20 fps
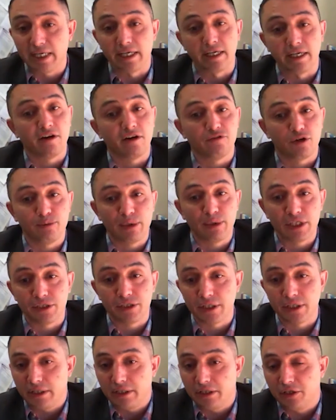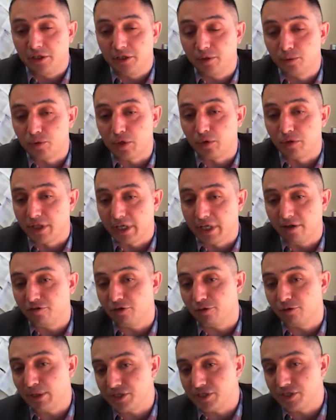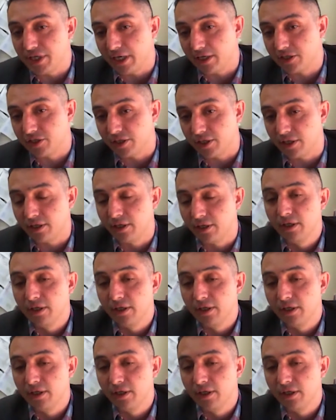in government, on the government sector,